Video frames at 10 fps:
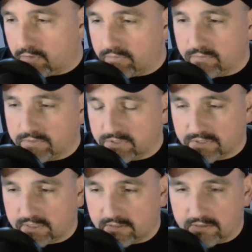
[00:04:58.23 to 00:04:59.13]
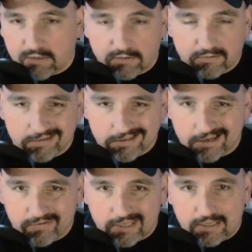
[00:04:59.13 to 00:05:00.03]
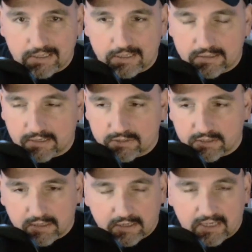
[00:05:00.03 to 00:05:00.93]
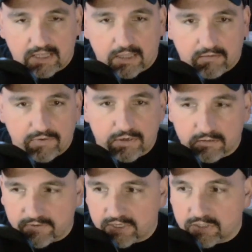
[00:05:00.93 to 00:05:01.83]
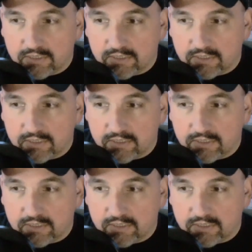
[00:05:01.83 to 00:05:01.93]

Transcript: who is like the younger kind of a geeky kid that's in love with her, eventually